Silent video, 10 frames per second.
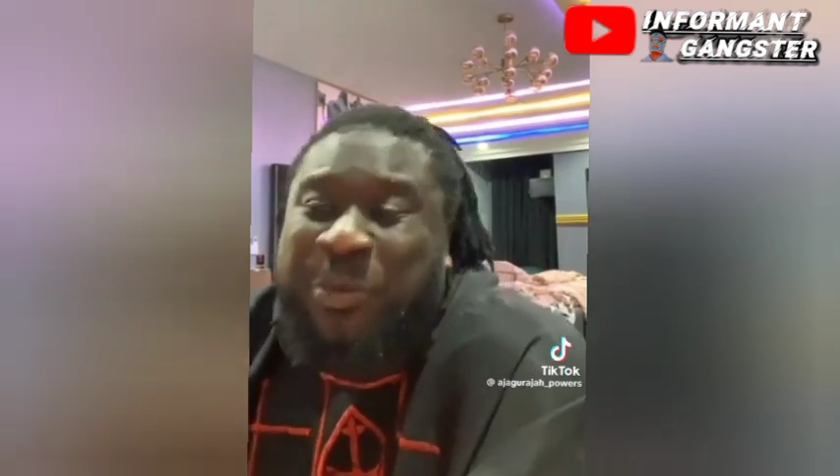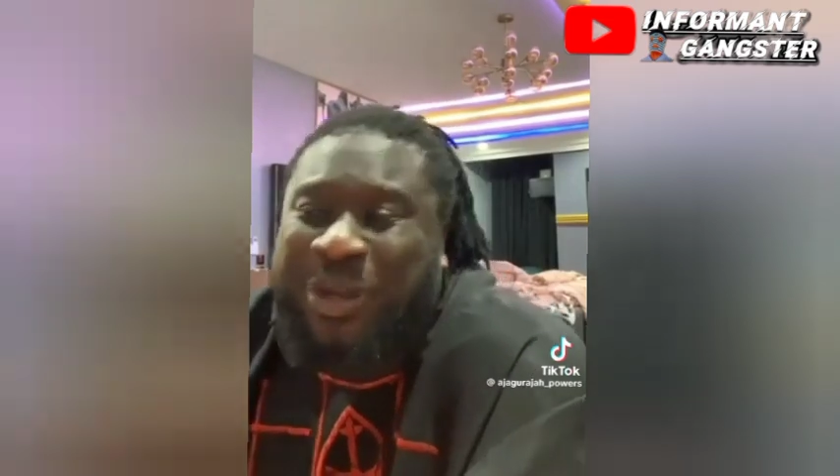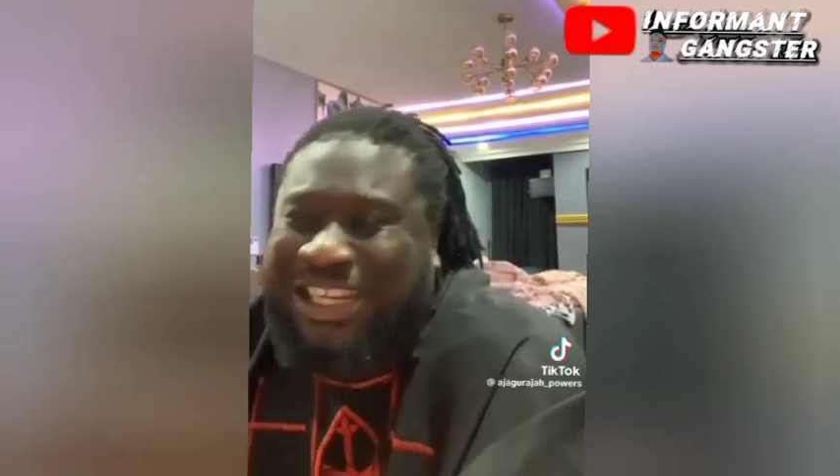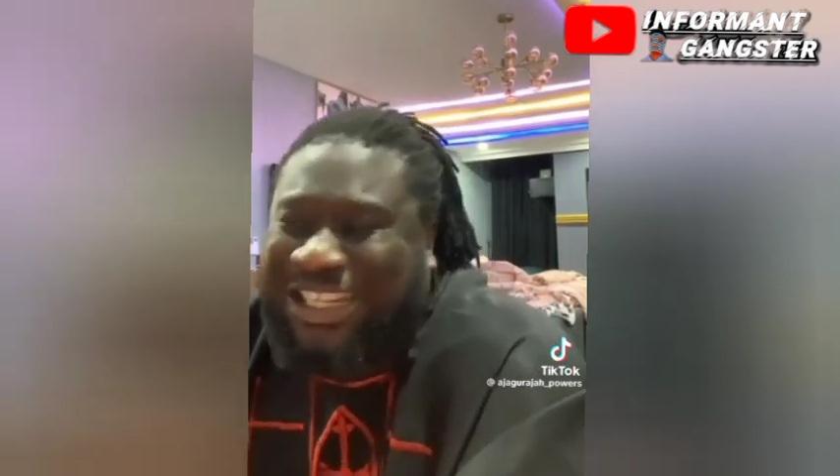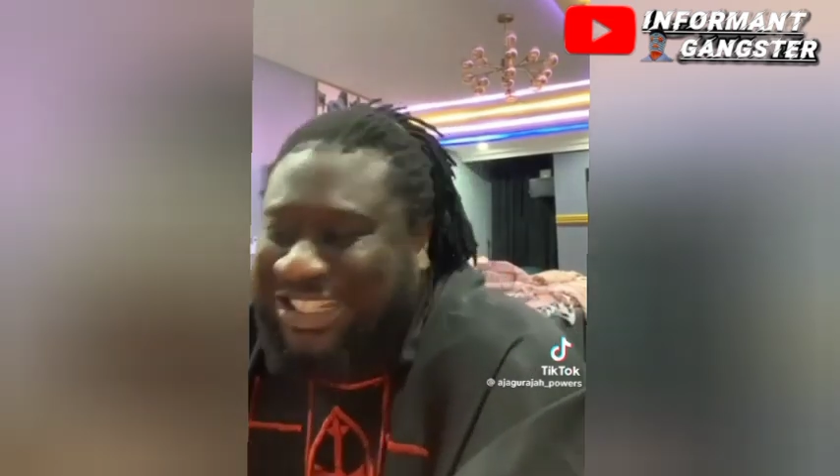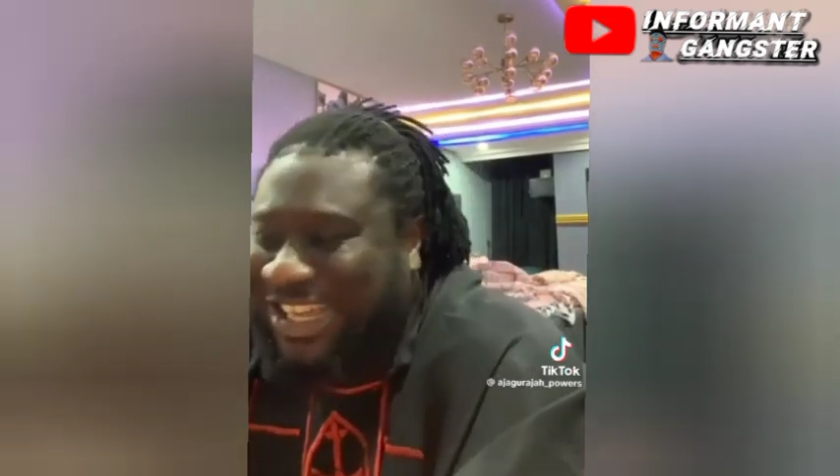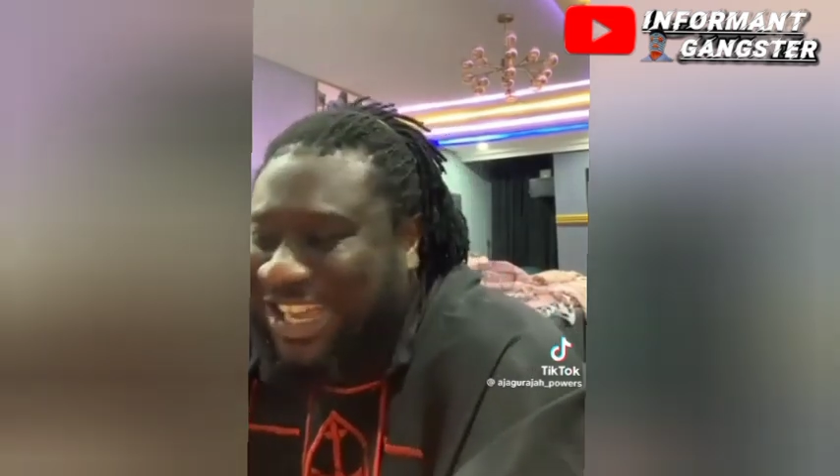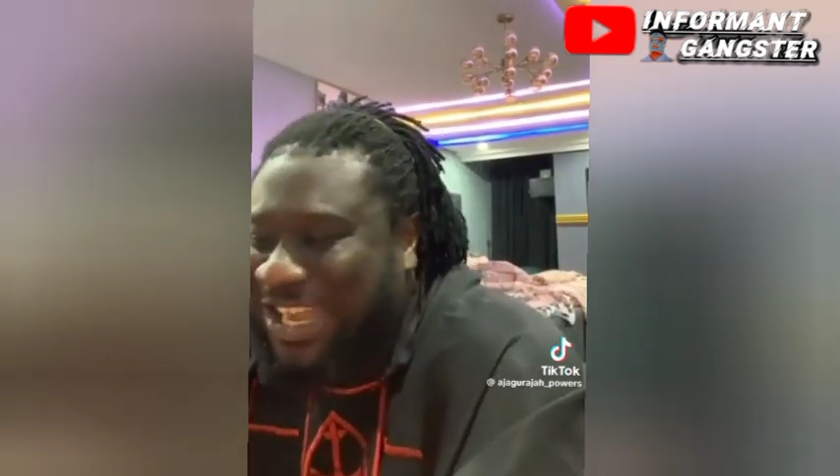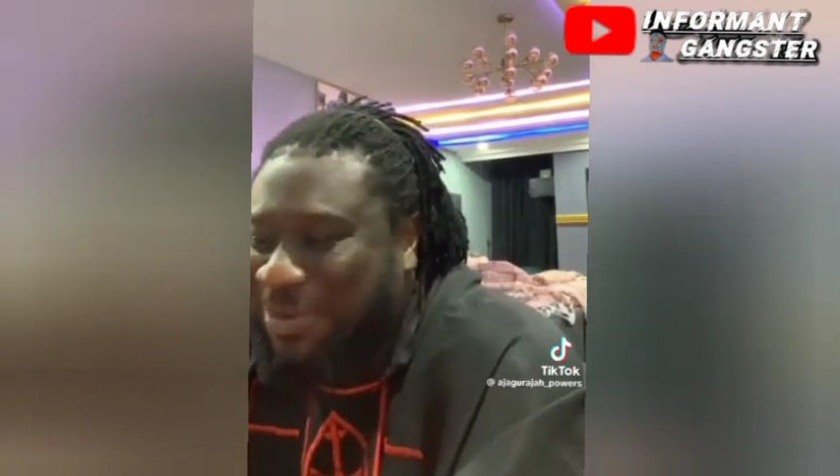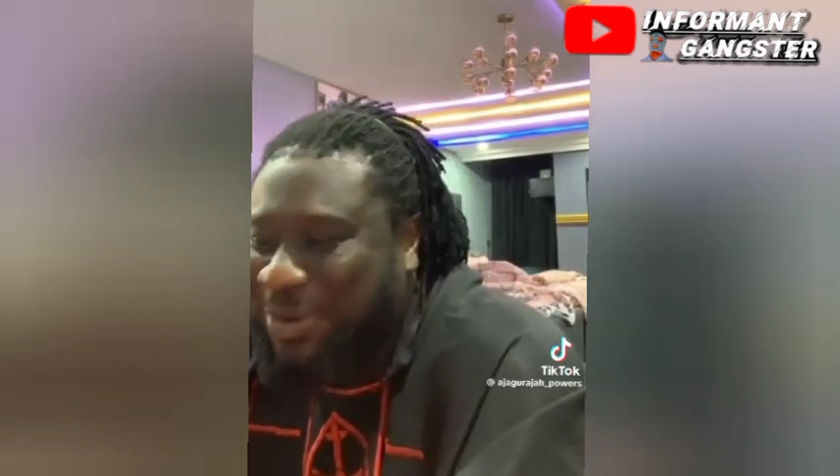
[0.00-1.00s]
a homo day,
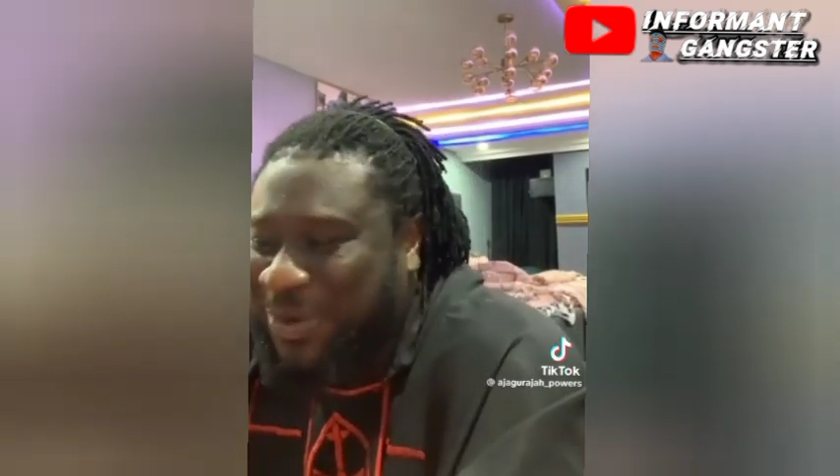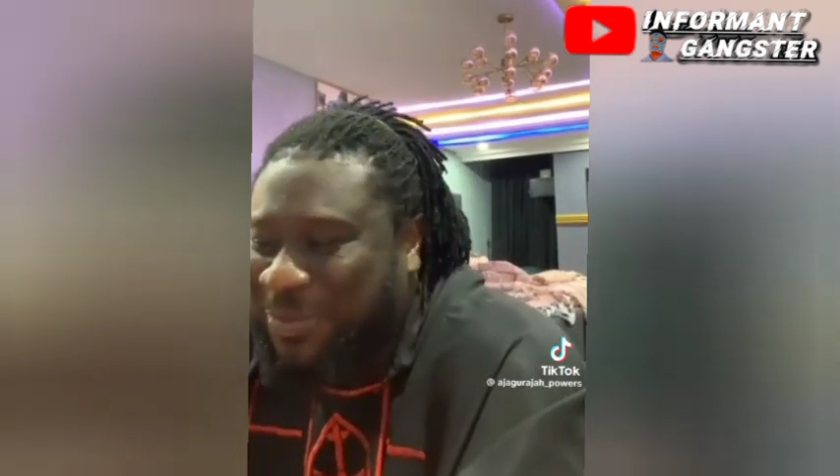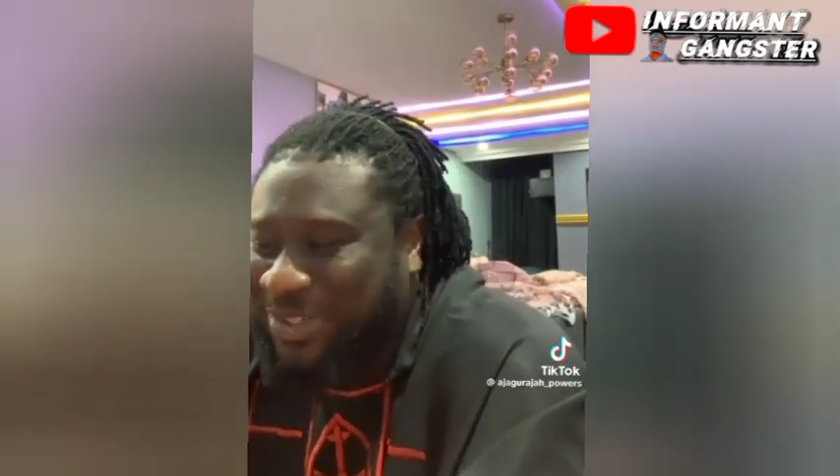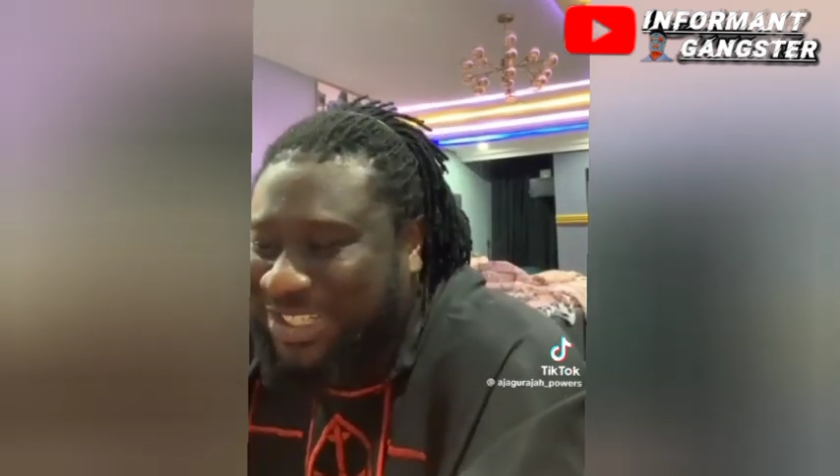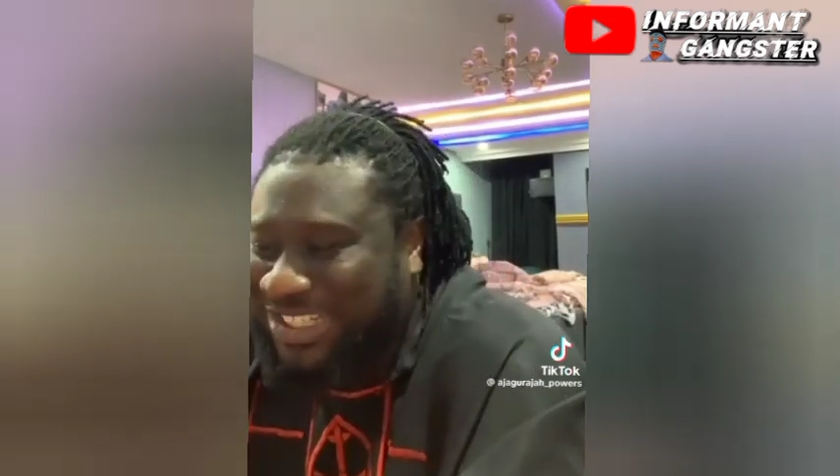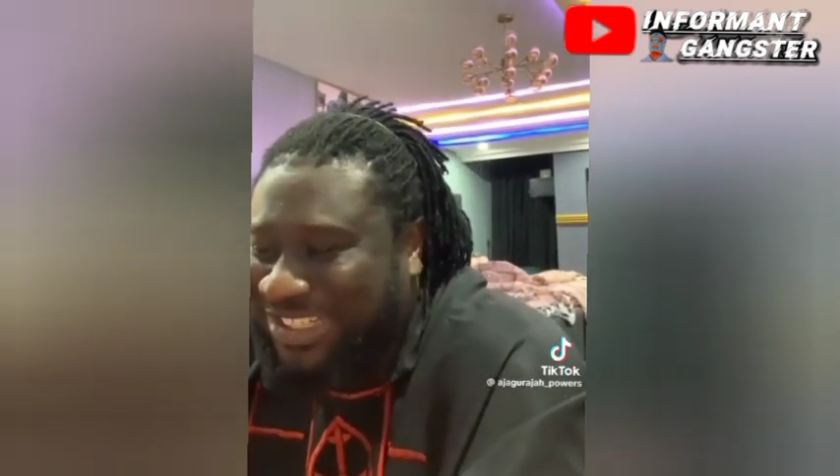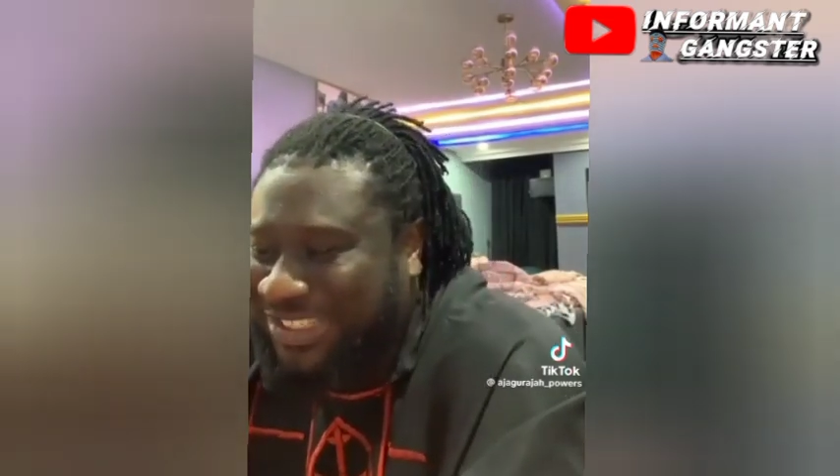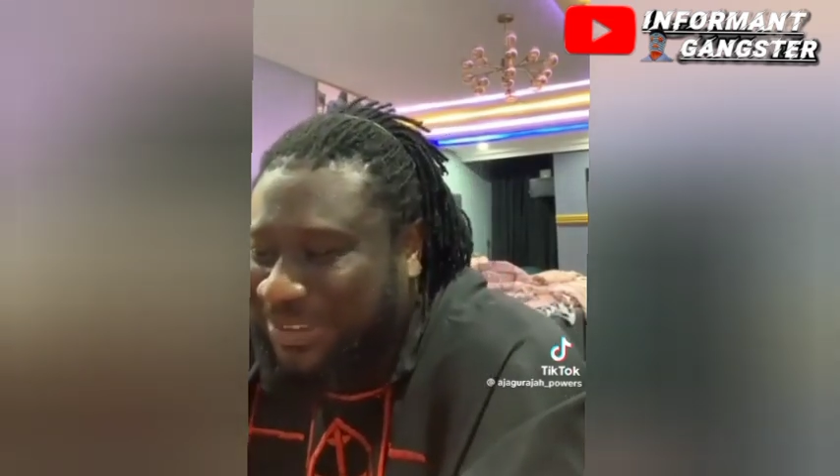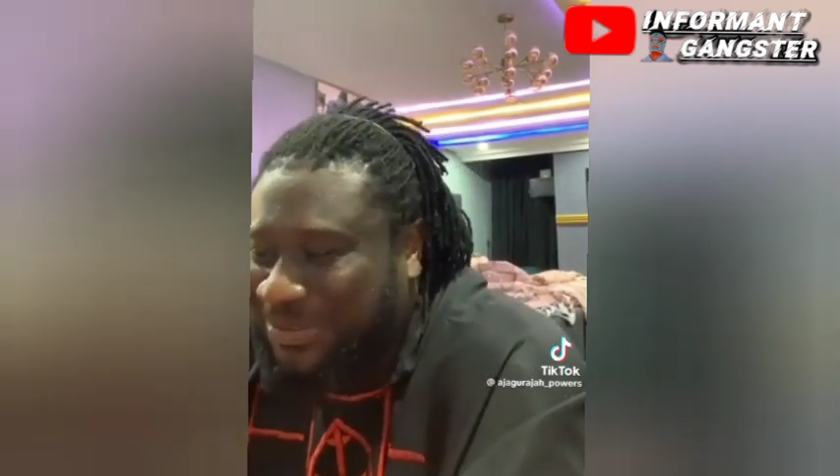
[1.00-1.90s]
ah, ya boy, a homo day.